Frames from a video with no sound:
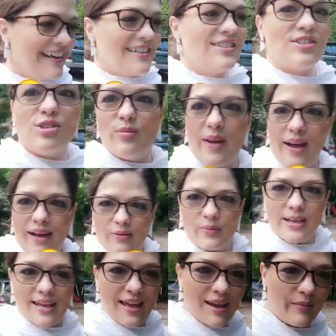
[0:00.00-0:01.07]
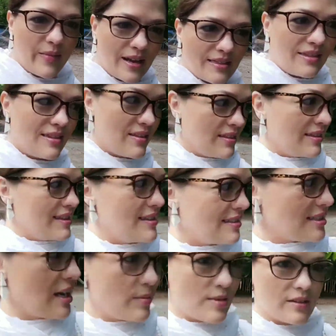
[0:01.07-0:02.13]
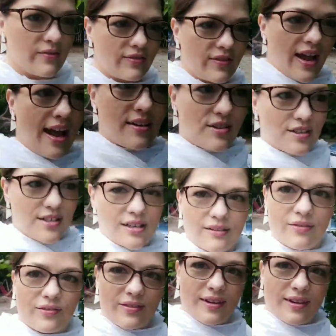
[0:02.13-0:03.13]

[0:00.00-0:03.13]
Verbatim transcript: it's too bad we can't make these types of adjective,